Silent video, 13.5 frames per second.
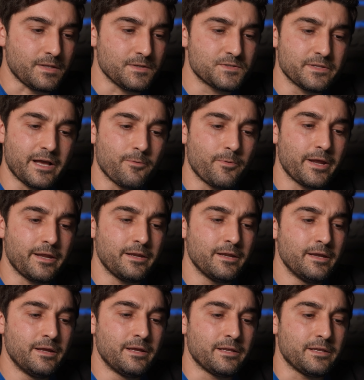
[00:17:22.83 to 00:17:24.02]
So that way,
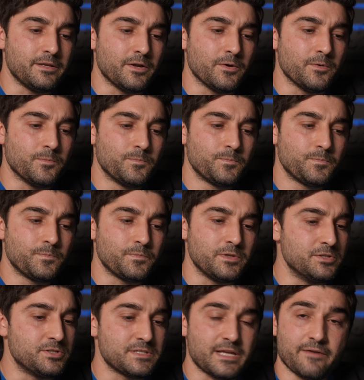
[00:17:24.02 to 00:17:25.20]
you just